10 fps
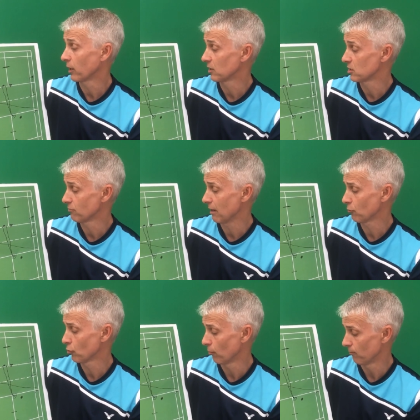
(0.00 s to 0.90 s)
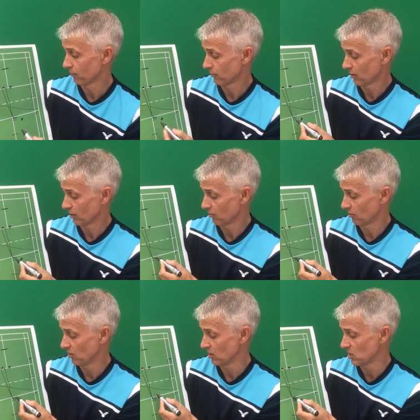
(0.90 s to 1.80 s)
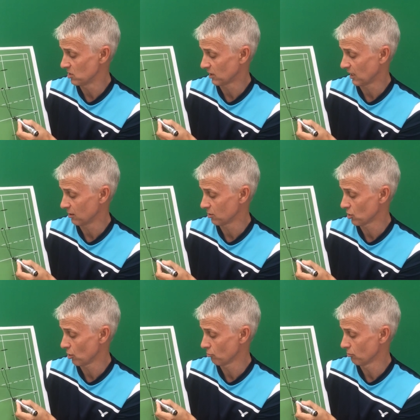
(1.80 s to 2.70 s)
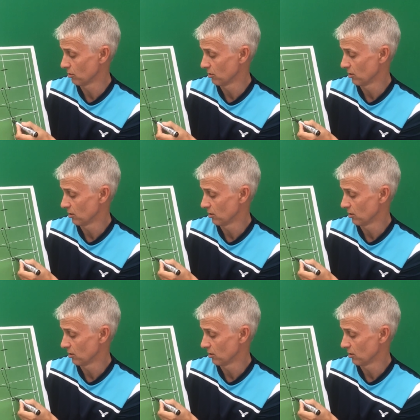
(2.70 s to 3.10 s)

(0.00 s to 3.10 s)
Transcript: quickly to round up, this is the kind of zone